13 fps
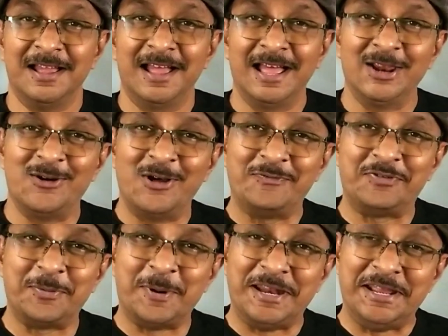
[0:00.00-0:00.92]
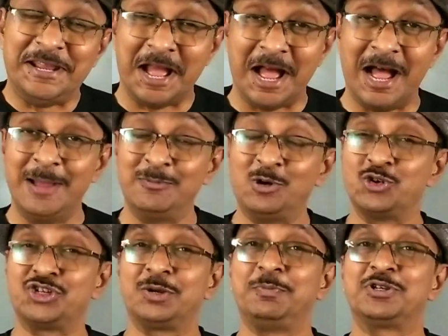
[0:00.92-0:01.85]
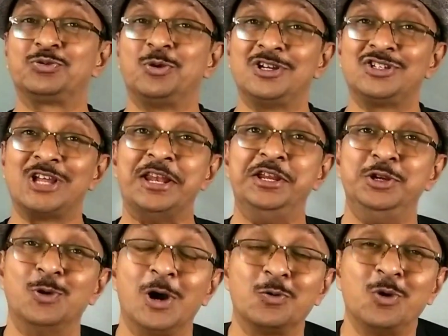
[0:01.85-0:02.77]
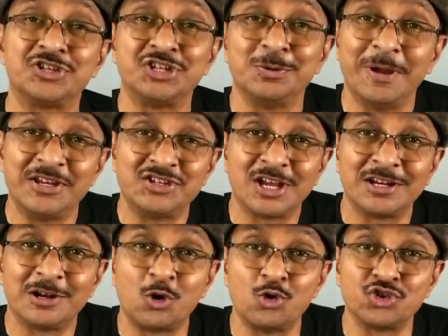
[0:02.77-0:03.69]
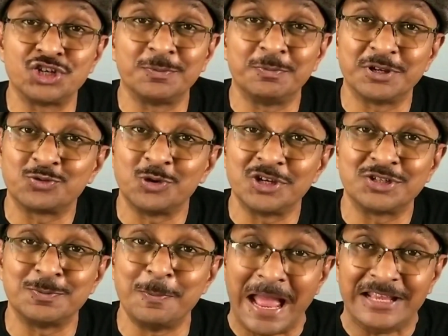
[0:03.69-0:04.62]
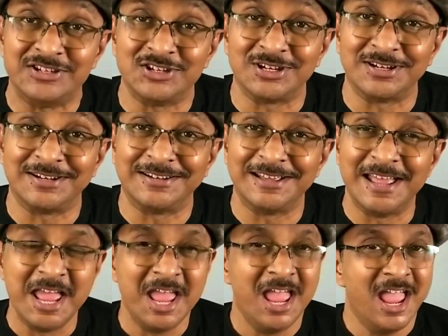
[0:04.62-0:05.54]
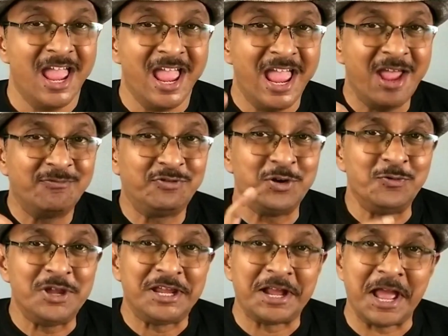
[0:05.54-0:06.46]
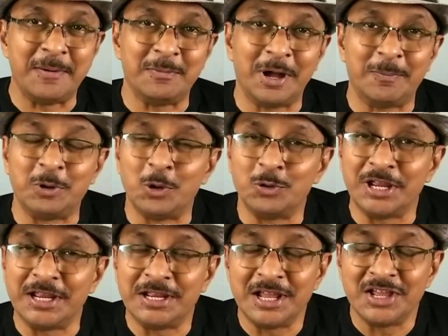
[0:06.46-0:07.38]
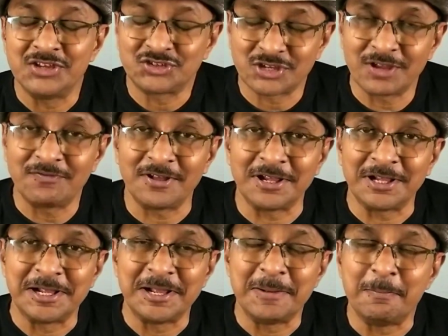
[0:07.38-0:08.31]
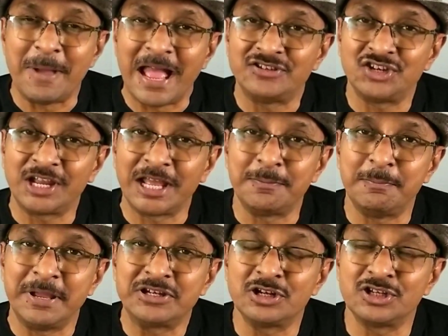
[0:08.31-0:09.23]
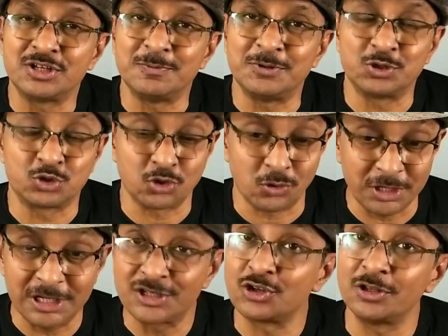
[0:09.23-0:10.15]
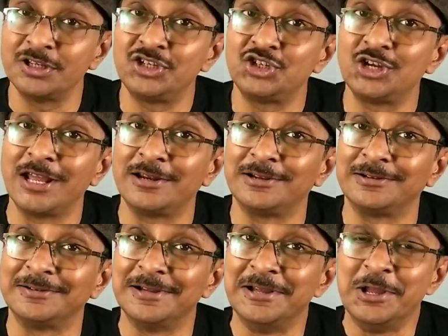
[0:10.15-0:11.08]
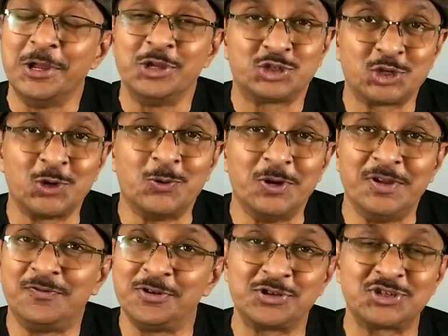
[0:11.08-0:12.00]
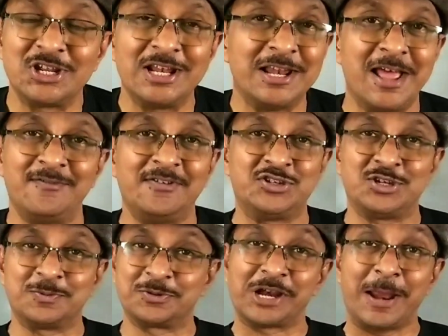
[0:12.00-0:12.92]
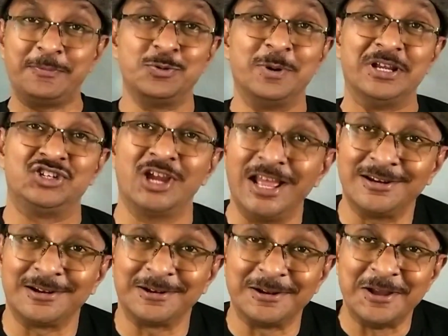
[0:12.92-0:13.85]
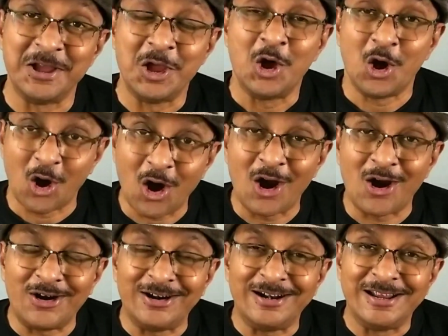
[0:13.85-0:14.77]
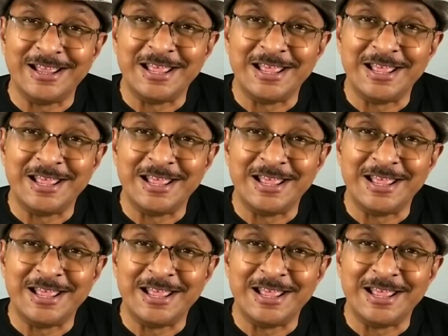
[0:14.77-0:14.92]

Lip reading: Hello everybody, I'm Kaushik Biswas and you are watching my channel Kaushik Biswas Magic. Every week I'm uploading several magic and mentalism tutorials on this channel. So if you still haven't subscribed to my channel, or